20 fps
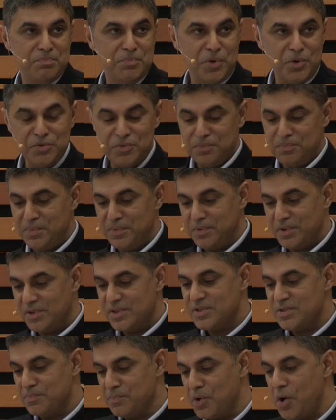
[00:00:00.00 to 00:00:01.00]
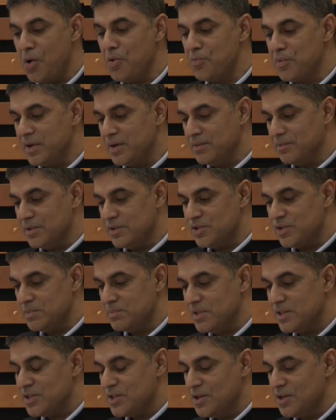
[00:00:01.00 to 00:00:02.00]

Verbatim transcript: both books co written with Jimmy